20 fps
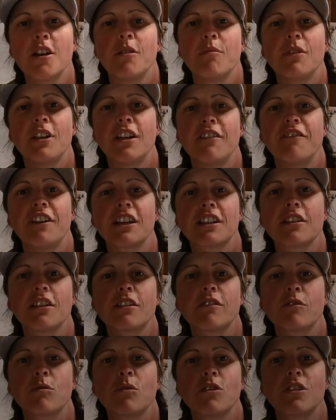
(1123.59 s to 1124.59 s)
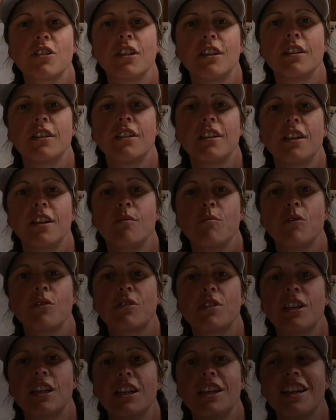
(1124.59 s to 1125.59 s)
But yeah, thanks, guys, for watching, and thanks. we'll
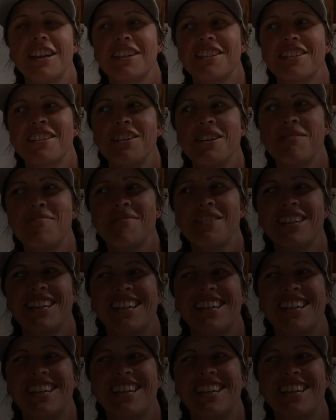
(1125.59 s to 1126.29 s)
see you next time.